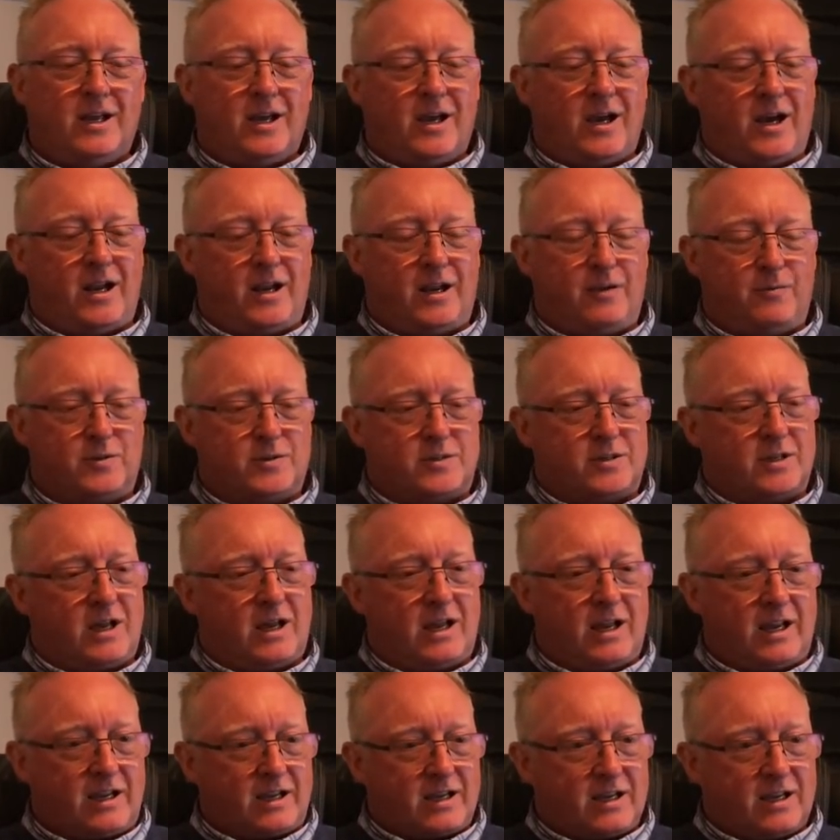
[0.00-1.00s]
And it was
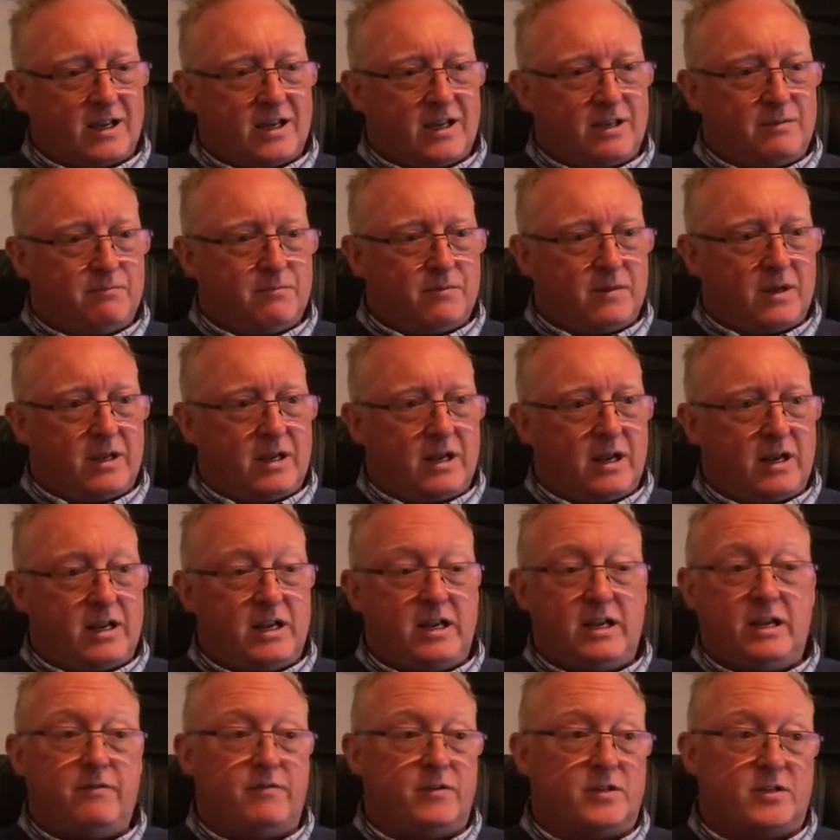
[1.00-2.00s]
like, and he
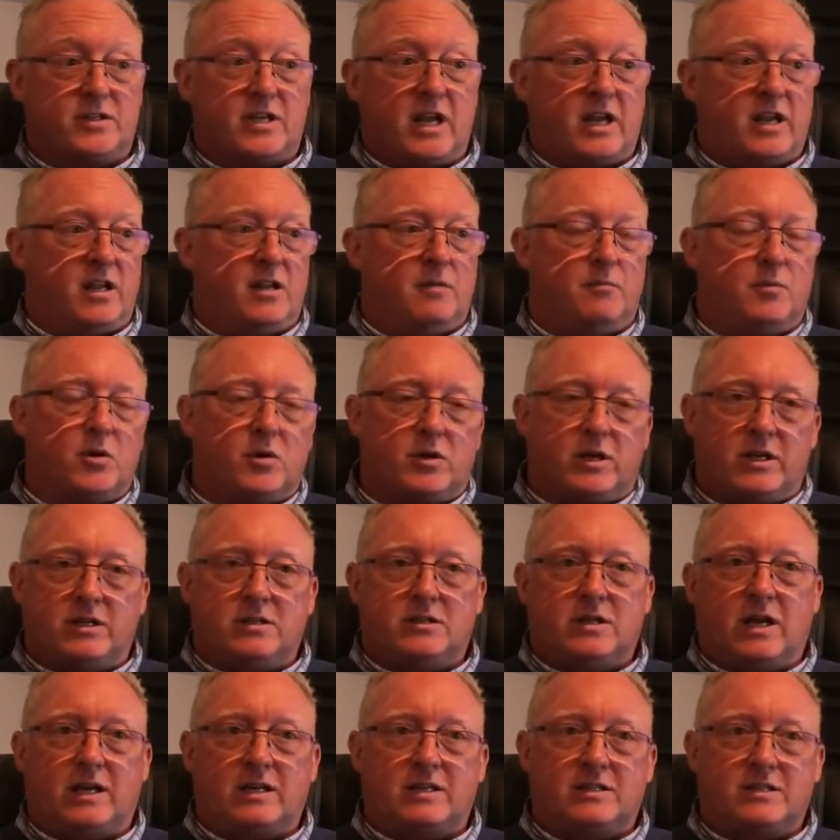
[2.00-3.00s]
even said in the book, it
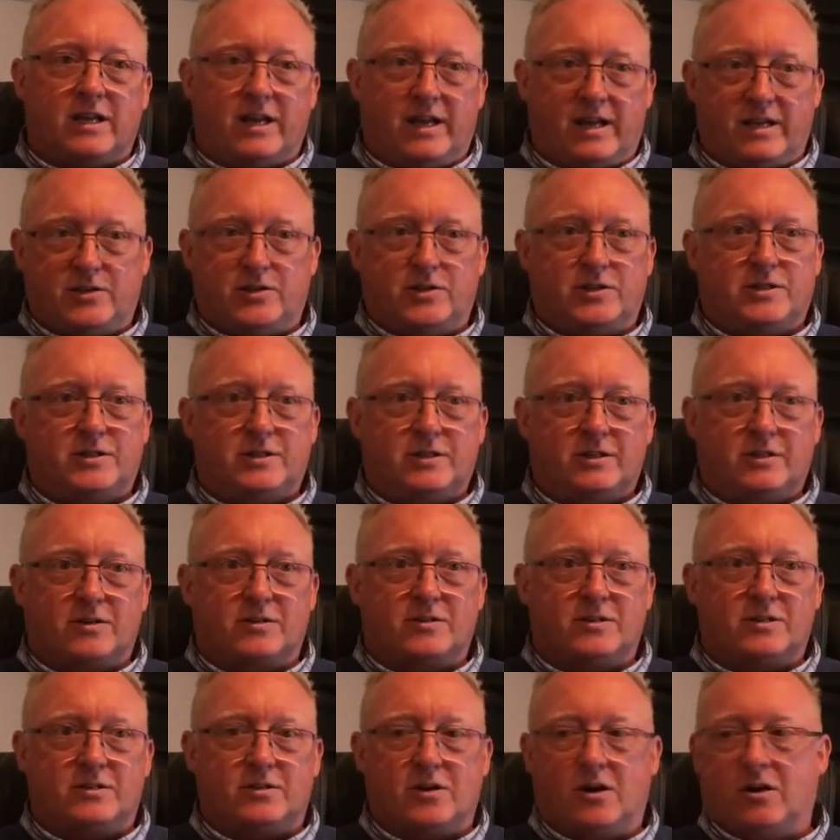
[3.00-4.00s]
takes ages
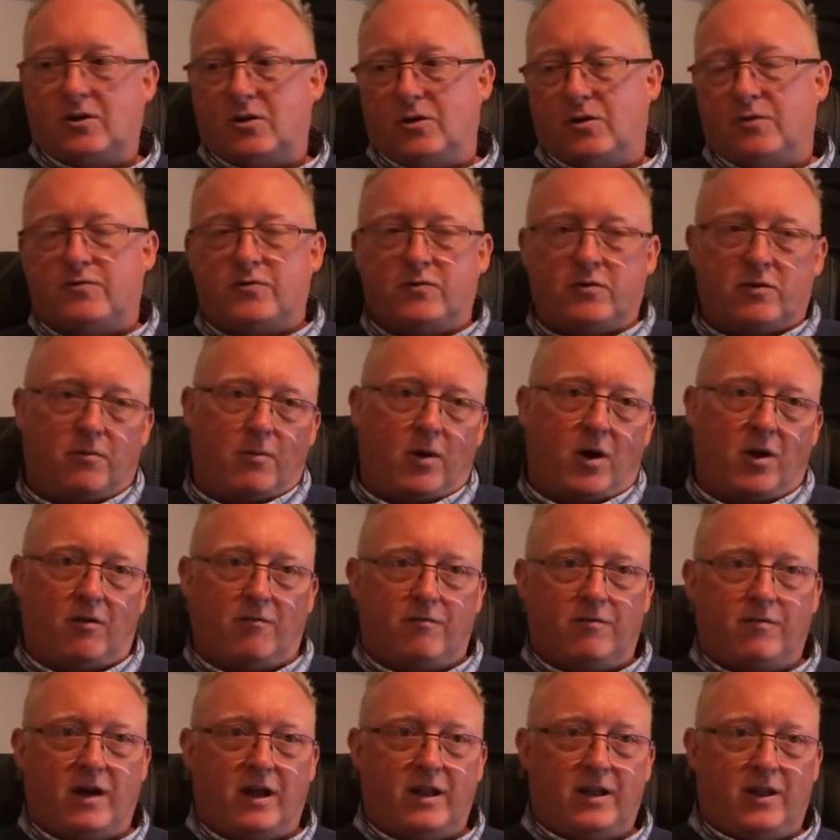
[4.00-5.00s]
because he's got to go through them all
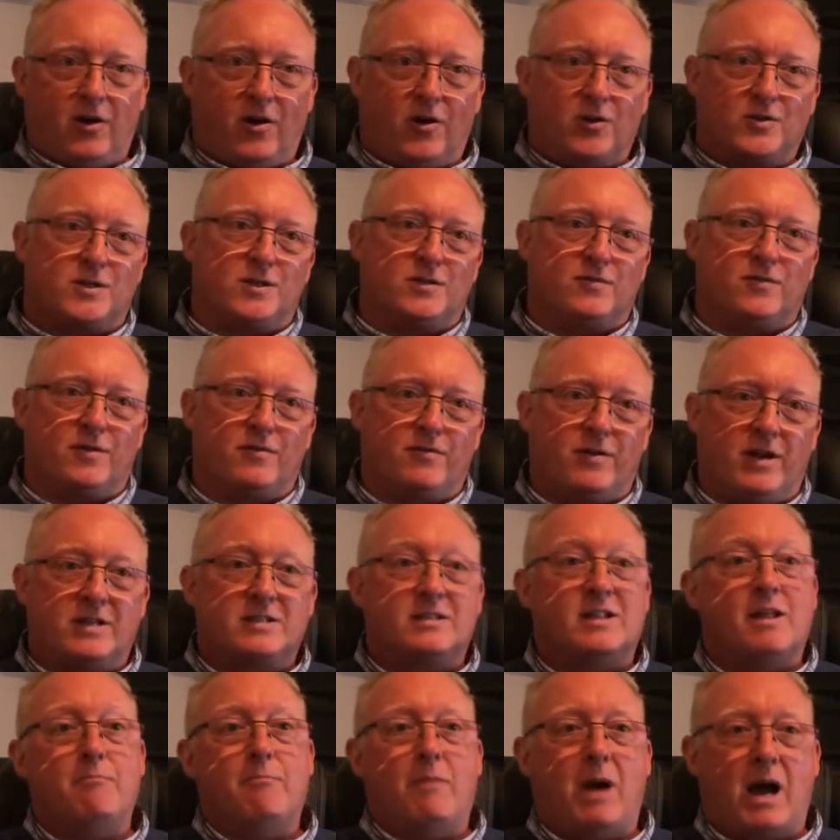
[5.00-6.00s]
and find the horses for the race
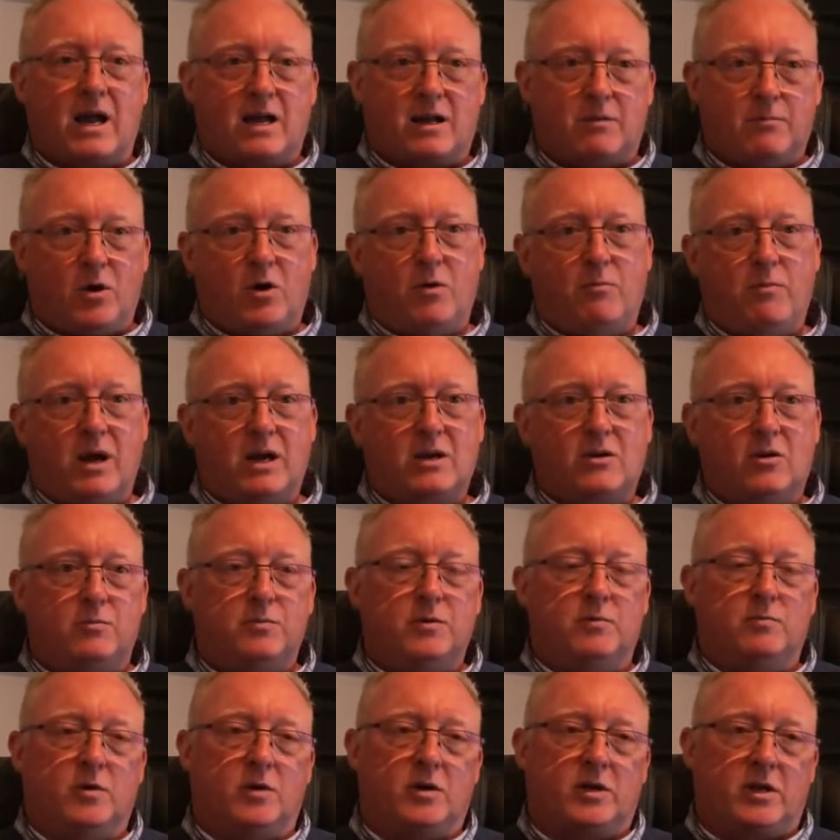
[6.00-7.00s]
and then mark them all back up
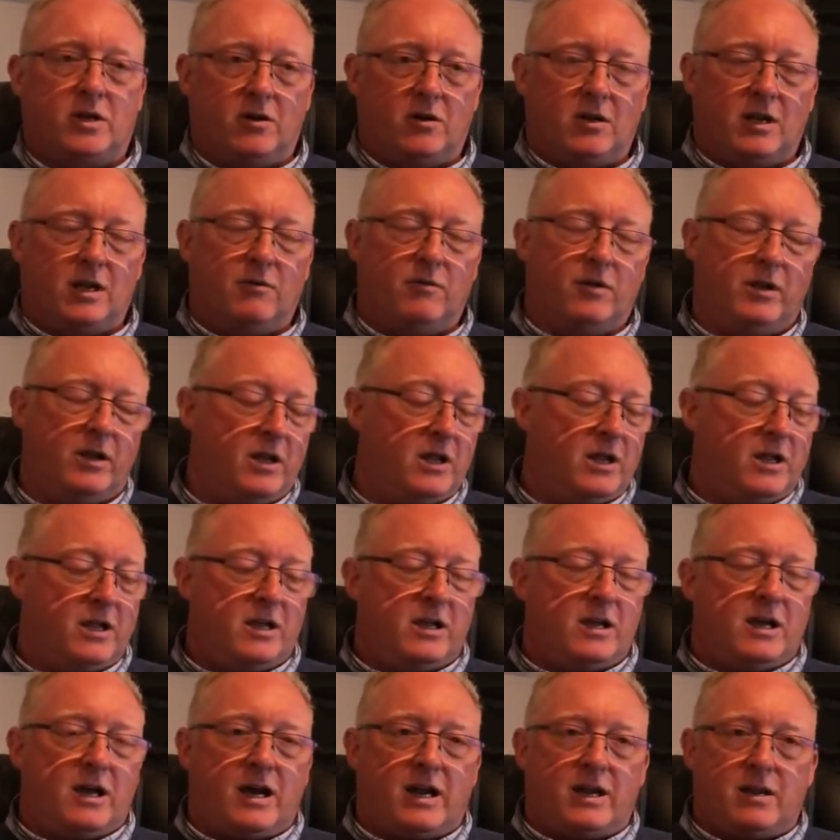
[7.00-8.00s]
and work it on that one.
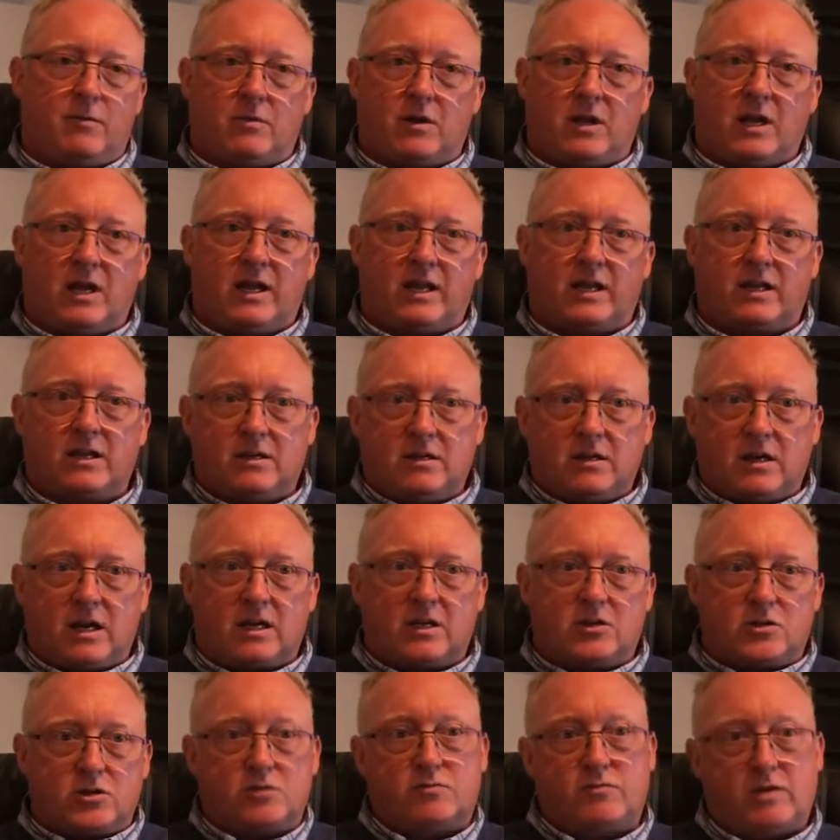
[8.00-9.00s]
And it were like, I
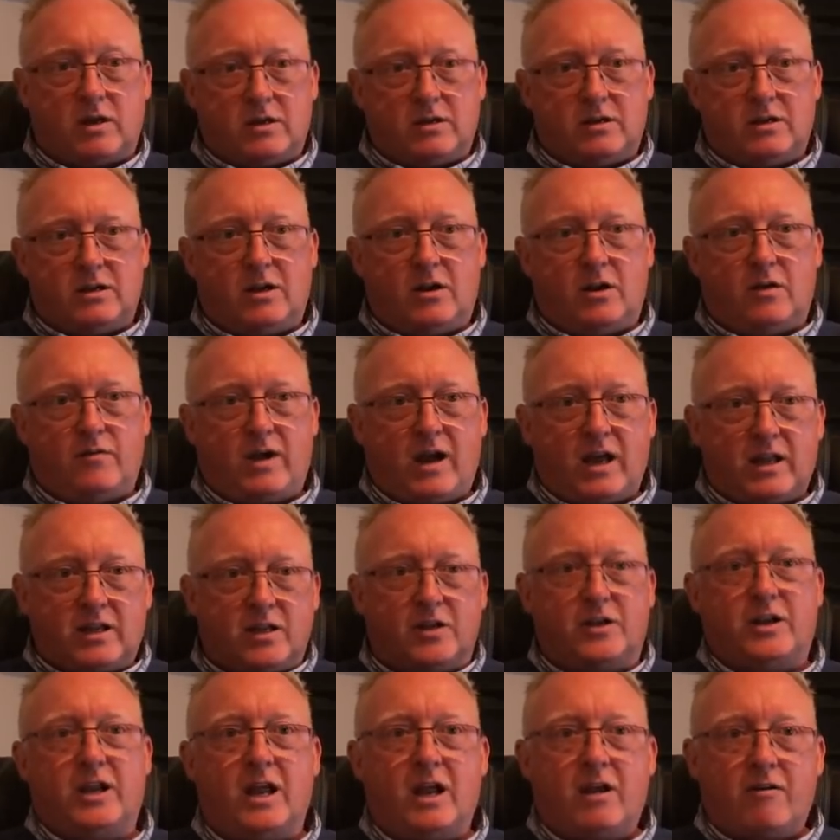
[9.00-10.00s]
could just, you know, if I had the
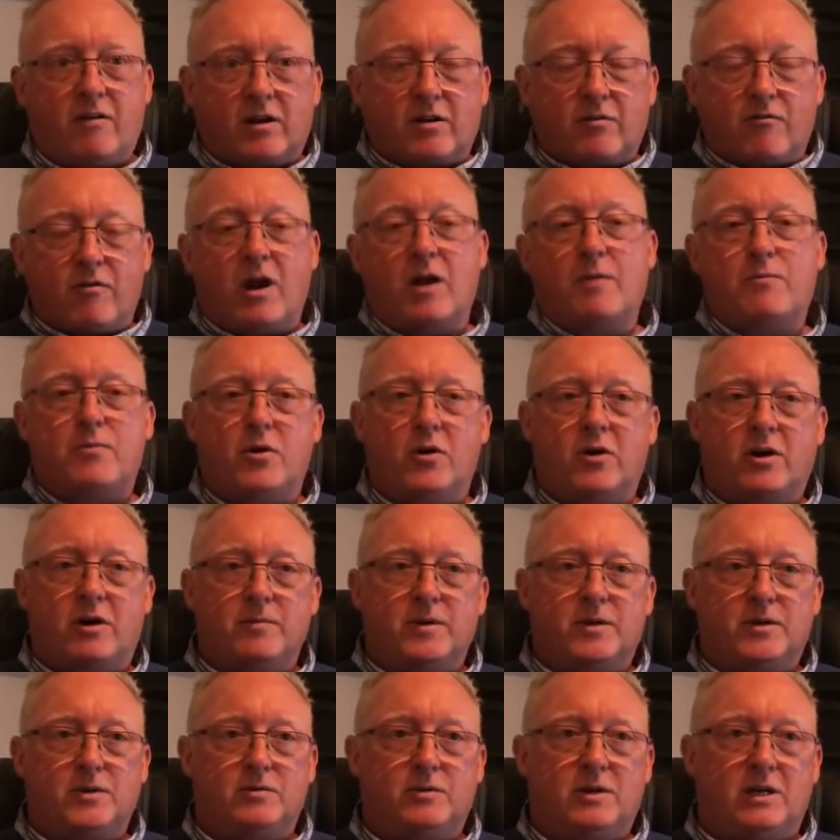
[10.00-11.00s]
data, I could write a program
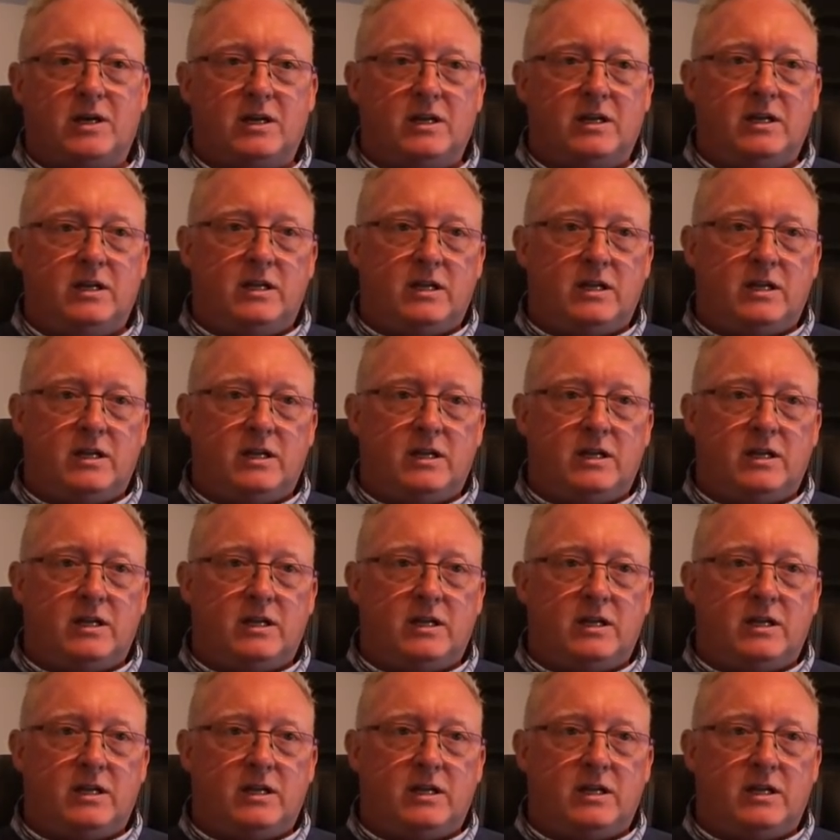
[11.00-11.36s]
to do that.